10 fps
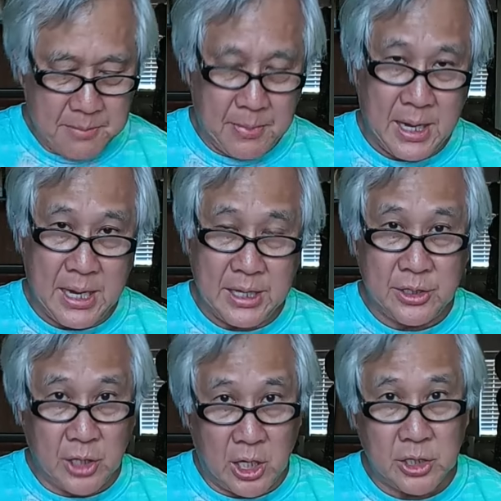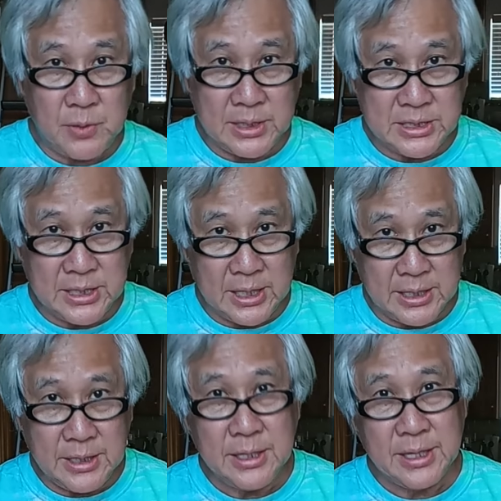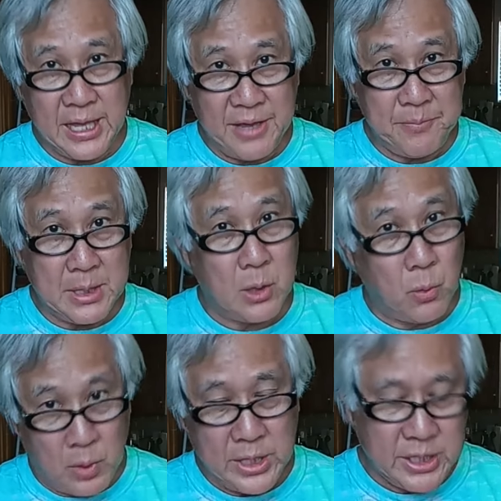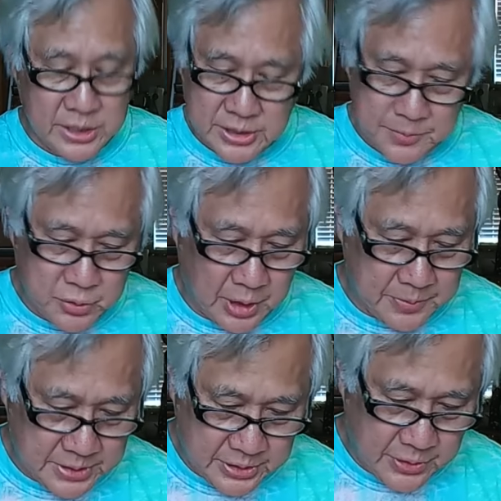My daughter and son gave me a 1-year subscription